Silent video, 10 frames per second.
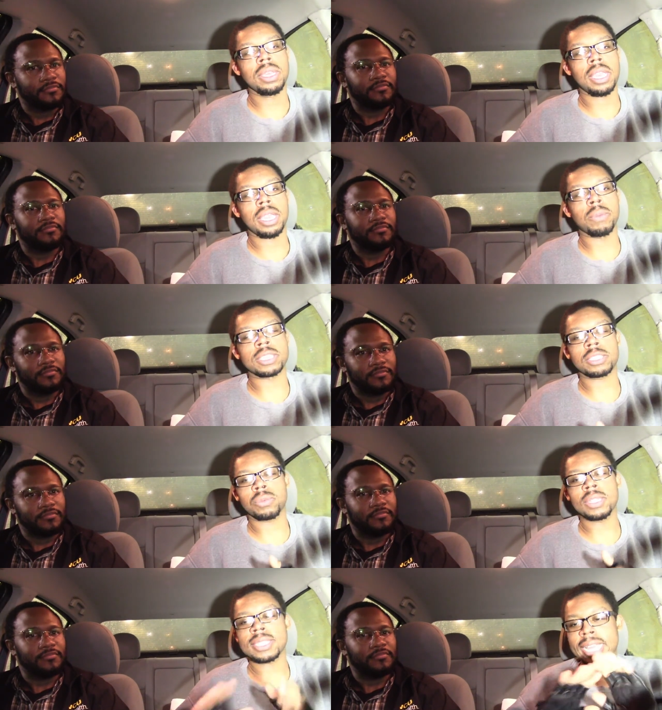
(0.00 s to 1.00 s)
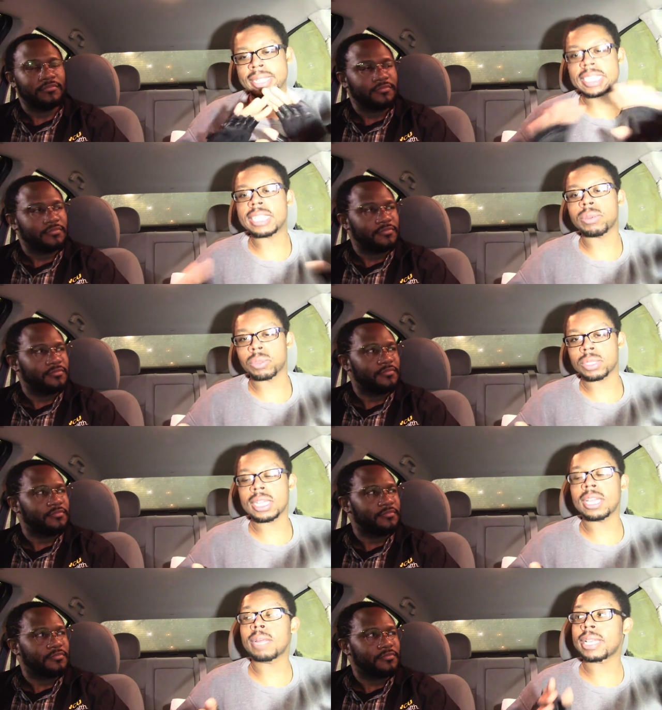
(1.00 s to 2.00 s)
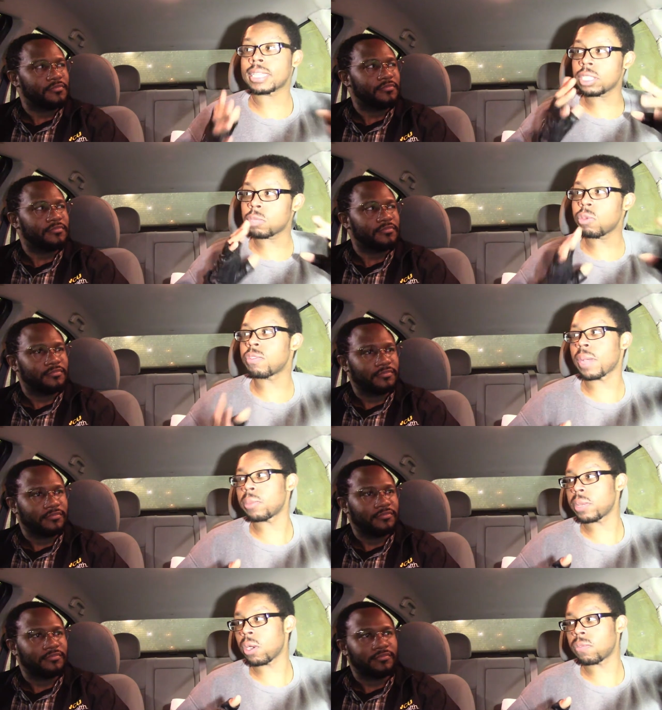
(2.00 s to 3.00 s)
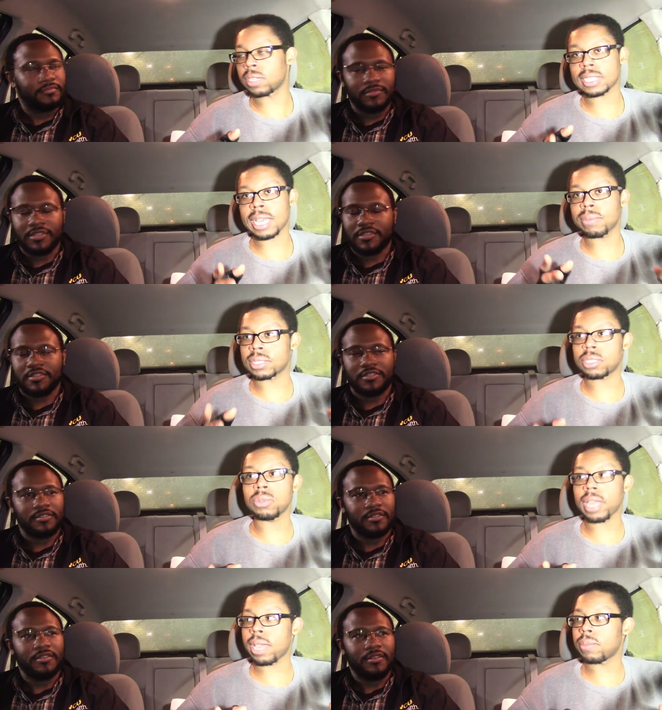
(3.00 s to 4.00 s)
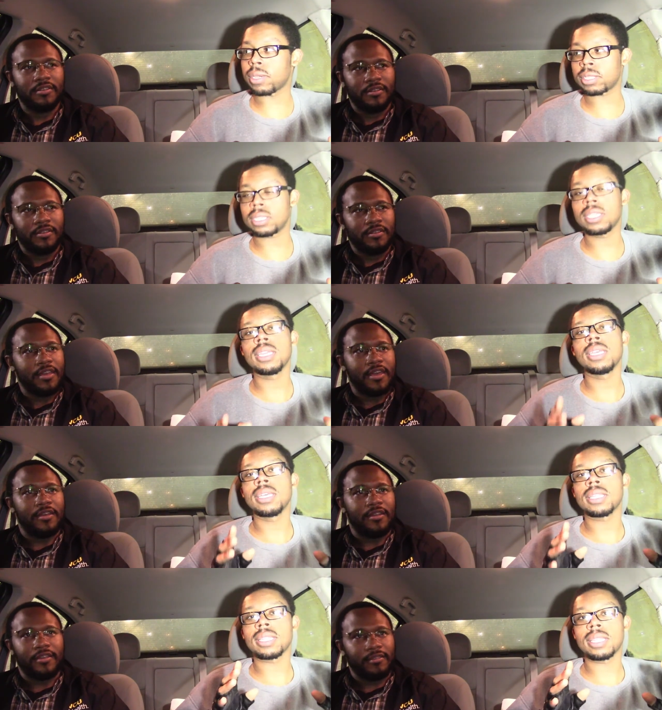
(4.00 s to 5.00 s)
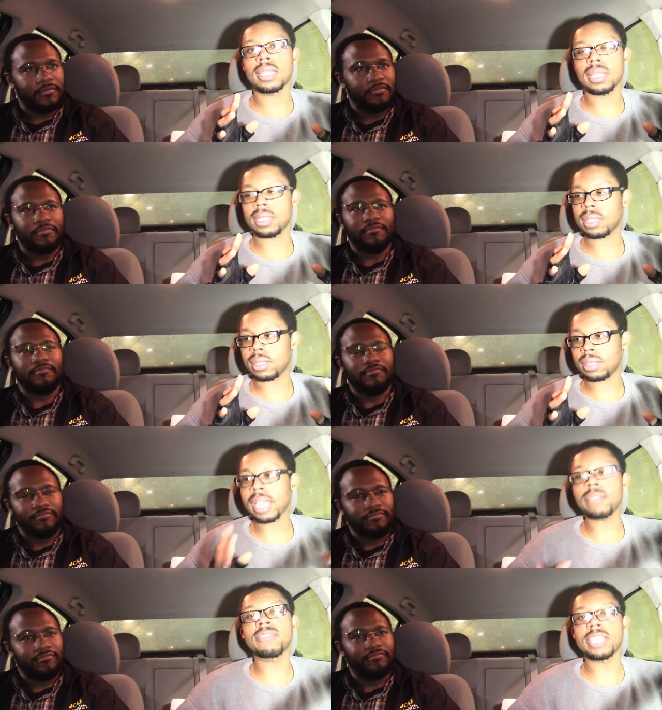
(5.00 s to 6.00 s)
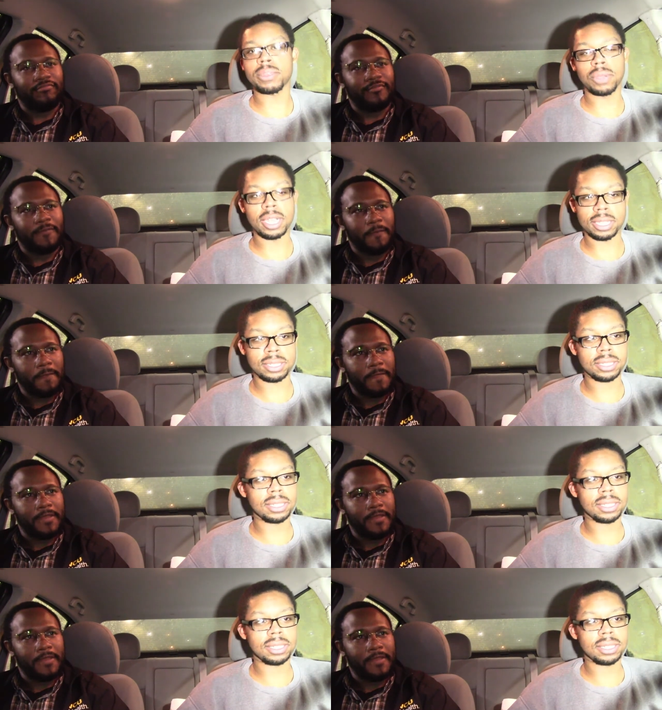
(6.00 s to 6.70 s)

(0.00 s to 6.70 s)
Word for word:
Speaker 1: And which once that sequence was done, I'm like, is this movie about to be over? Because that was too damn much. Yeah, they. Thankfully, it was,